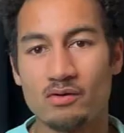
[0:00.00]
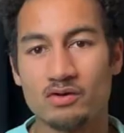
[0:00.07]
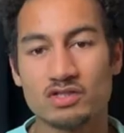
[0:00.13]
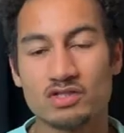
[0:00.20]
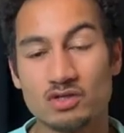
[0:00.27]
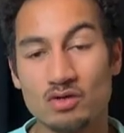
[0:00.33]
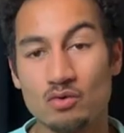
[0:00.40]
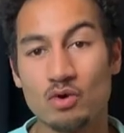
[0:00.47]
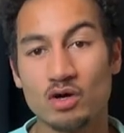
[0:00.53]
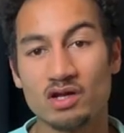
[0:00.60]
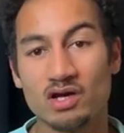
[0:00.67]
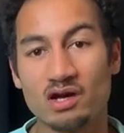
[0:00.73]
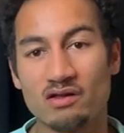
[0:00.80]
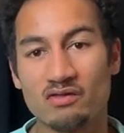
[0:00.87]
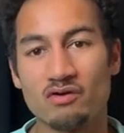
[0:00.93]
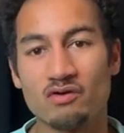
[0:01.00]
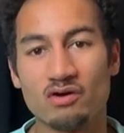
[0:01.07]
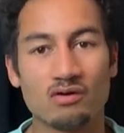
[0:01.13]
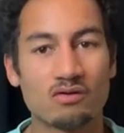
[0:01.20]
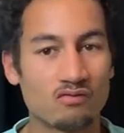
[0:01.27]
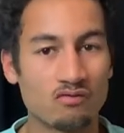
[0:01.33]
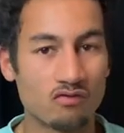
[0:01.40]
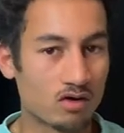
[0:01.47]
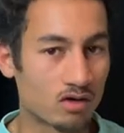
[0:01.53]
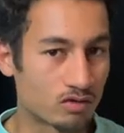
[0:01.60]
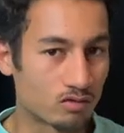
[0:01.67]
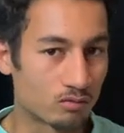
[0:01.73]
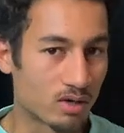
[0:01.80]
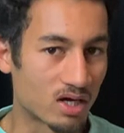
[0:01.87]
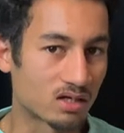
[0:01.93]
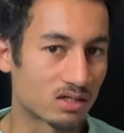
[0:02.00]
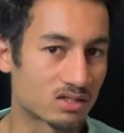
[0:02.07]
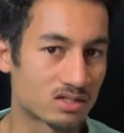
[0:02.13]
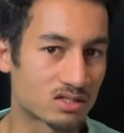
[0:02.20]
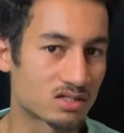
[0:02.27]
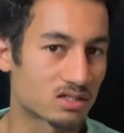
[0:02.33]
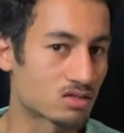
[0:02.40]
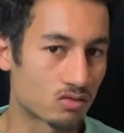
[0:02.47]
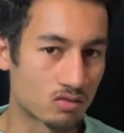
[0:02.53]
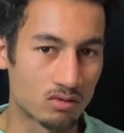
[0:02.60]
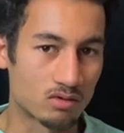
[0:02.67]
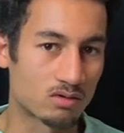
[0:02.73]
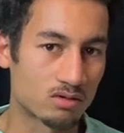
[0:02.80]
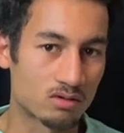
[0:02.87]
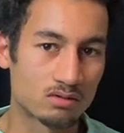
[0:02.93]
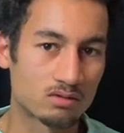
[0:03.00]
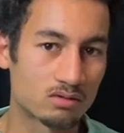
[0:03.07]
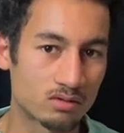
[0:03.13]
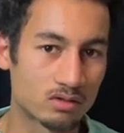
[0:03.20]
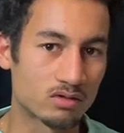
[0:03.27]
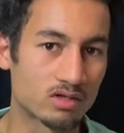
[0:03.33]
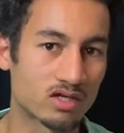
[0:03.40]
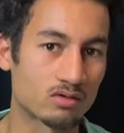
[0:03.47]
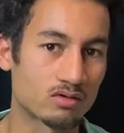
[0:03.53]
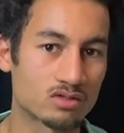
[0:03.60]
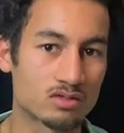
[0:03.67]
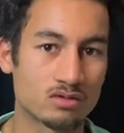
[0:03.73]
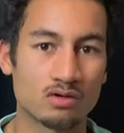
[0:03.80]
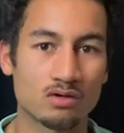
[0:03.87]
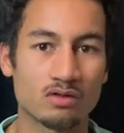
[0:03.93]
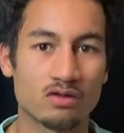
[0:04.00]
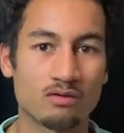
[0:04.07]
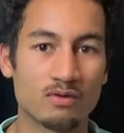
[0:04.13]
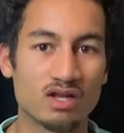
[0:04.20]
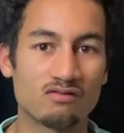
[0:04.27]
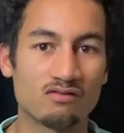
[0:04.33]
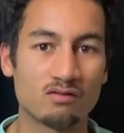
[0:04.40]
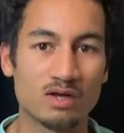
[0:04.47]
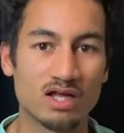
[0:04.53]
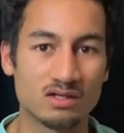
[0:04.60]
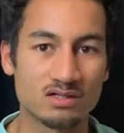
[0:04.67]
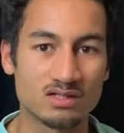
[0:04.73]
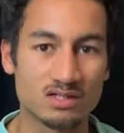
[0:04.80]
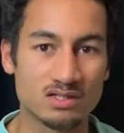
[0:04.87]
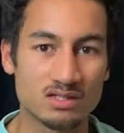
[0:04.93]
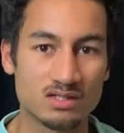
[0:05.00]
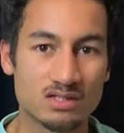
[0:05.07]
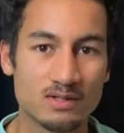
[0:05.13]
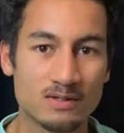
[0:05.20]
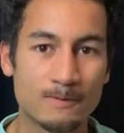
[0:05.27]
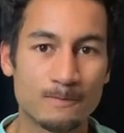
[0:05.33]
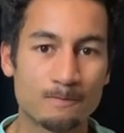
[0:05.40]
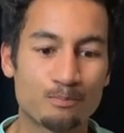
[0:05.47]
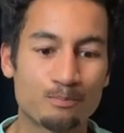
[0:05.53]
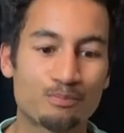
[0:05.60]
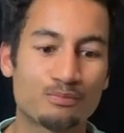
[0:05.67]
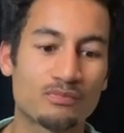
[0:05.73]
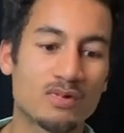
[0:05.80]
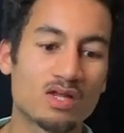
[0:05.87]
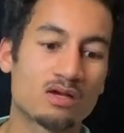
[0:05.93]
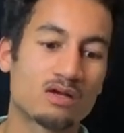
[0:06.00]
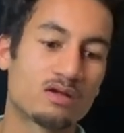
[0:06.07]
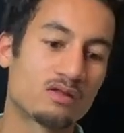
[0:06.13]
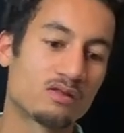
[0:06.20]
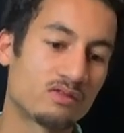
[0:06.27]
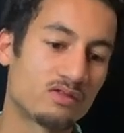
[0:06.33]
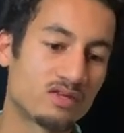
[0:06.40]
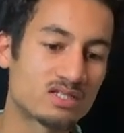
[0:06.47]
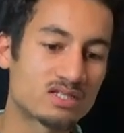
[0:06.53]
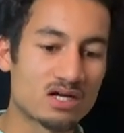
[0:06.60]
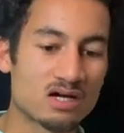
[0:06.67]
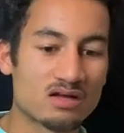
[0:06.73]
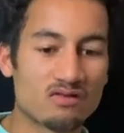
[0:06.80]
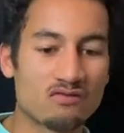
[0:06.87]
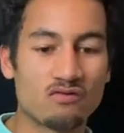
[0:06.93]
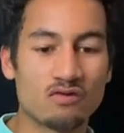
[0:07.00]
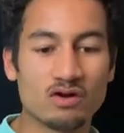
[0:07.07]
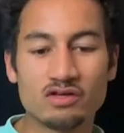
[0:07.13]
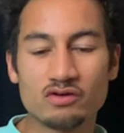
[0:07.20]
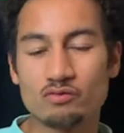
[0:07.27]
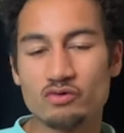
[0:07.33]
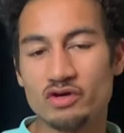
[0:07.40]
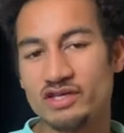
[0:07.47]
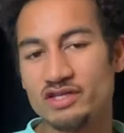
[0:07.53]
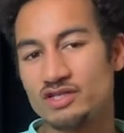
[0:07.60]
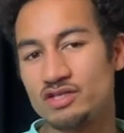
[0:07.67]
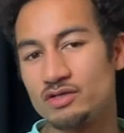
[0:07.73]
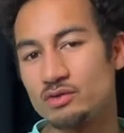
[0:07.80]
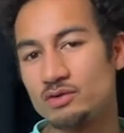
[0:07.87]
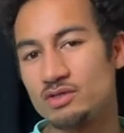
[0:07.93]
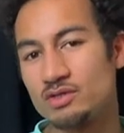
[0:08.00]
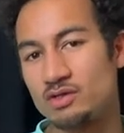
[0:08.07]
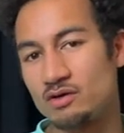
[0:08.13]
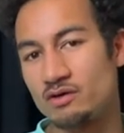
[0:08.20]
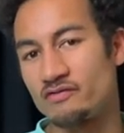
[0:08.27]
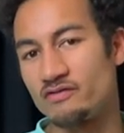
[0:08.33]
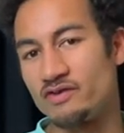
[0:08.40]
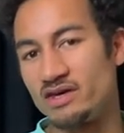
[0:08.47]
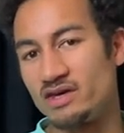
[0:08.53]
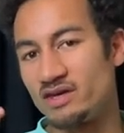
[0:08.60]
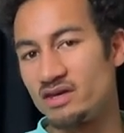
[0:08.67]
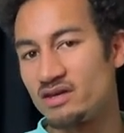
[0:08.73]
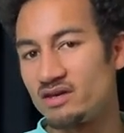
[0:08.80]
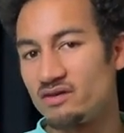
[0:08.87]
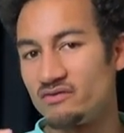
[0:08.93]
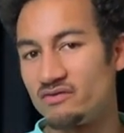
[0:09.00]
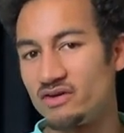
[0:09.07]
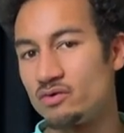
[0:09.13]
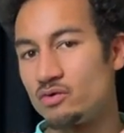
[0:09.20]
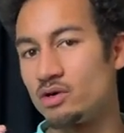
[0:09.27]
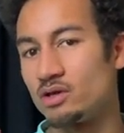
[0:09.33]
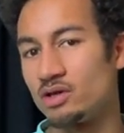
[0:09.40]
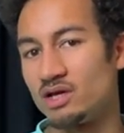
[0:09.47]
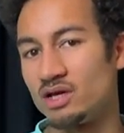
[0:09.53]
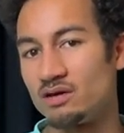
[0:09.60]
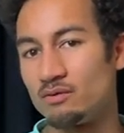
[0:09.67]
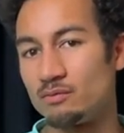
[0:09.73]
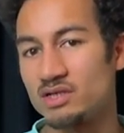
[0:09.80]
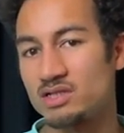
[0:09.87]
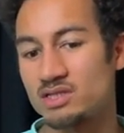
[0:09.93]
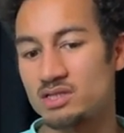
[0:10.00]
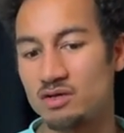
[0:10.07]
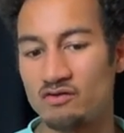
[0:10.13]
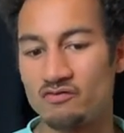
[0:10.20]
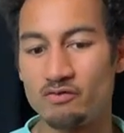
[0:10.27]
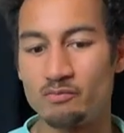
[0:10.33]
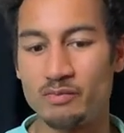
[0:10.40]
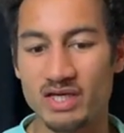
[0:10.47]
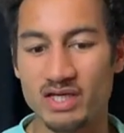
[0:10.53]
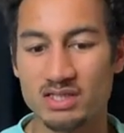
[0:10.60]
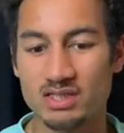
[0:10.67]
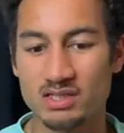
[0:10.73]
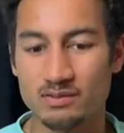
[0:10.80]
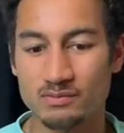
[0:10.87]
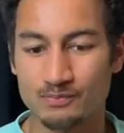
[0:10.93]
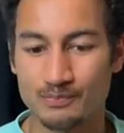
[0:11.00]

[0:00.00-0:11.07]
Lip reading: So, what are the volume balances, or you can also call them level balances? These are the volume ratios of the individual elements of a mix.